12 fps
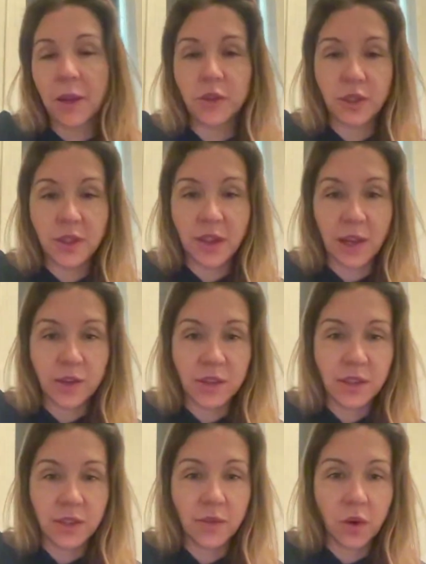you know, they may
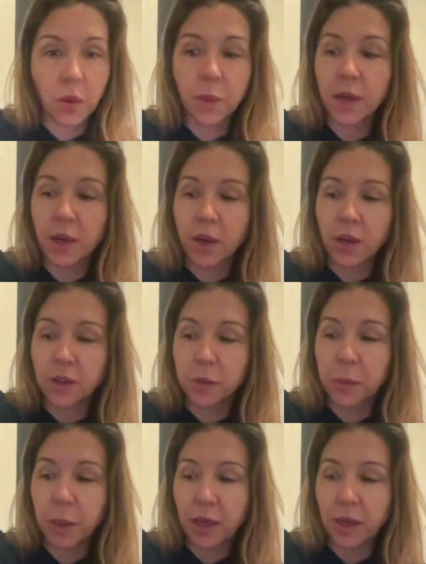not be propping up
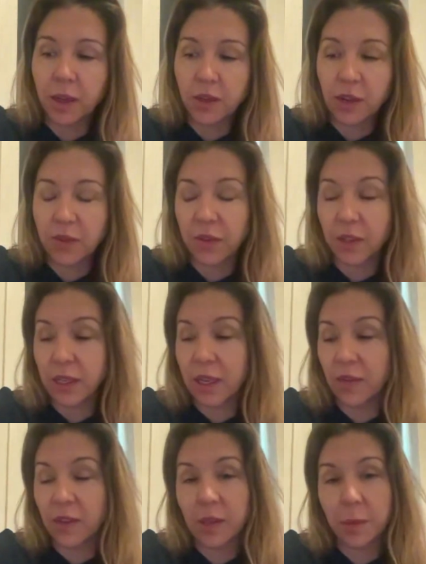hundreds of thousands of
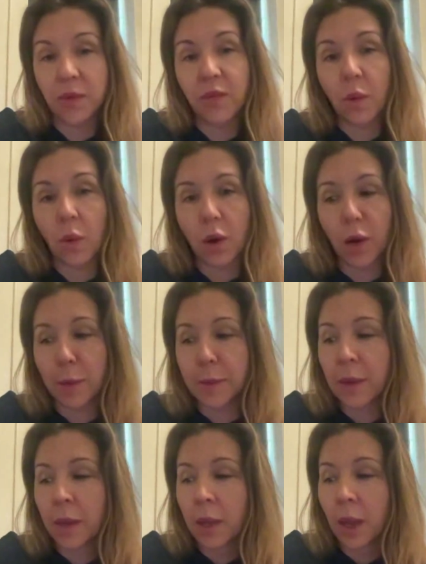careers, but they're
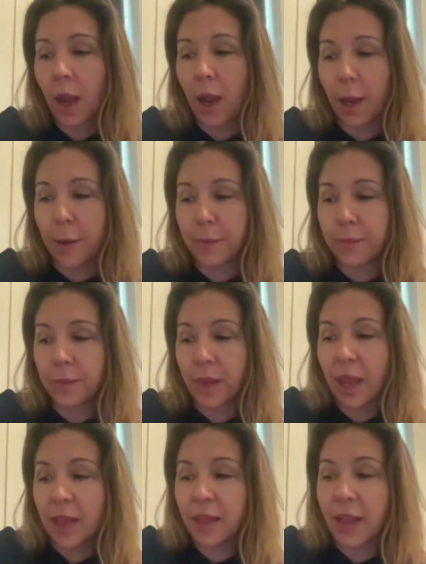definitely giving them a
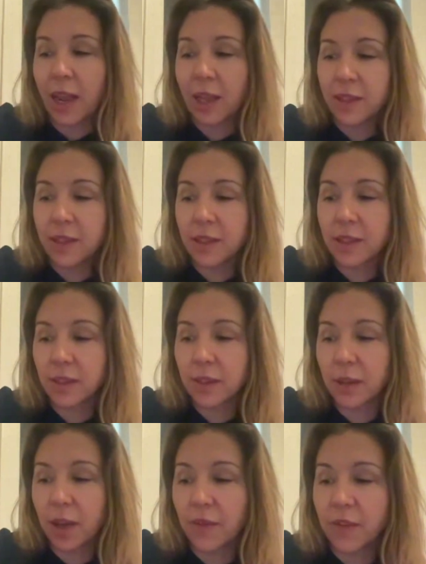forum.
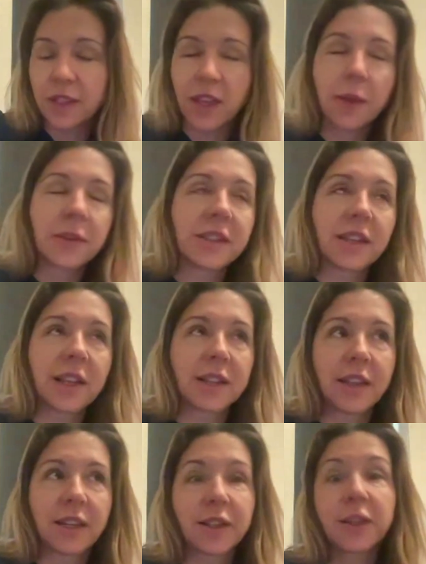And
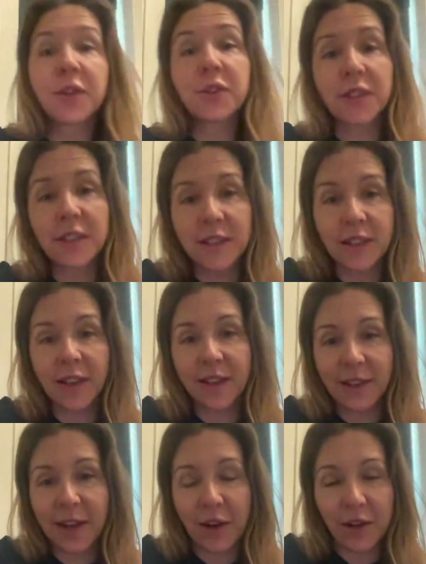that's obviously,
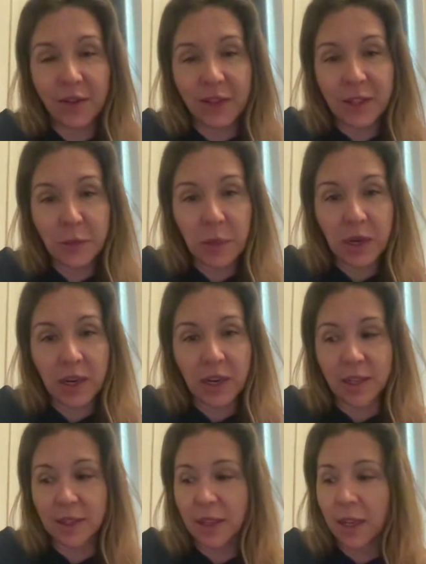I would say that's like the
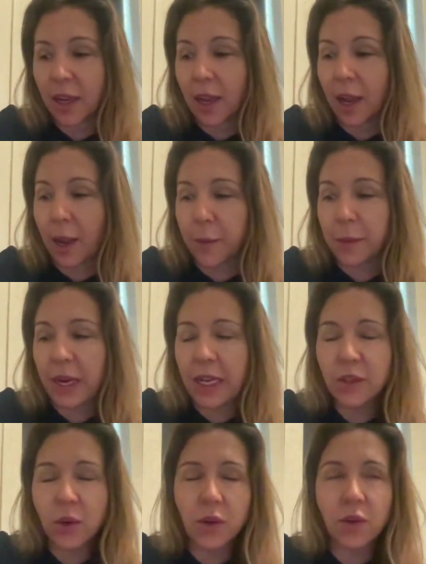loosest narrative
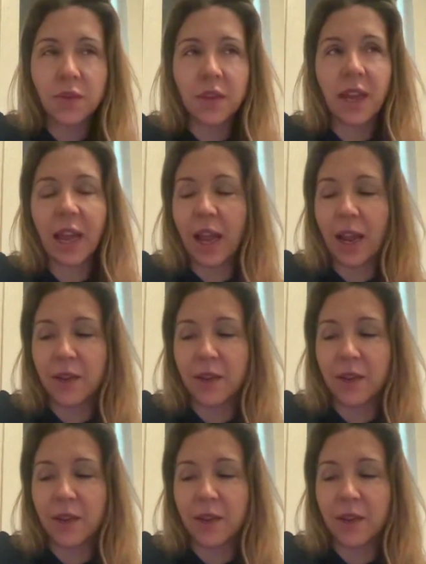experience.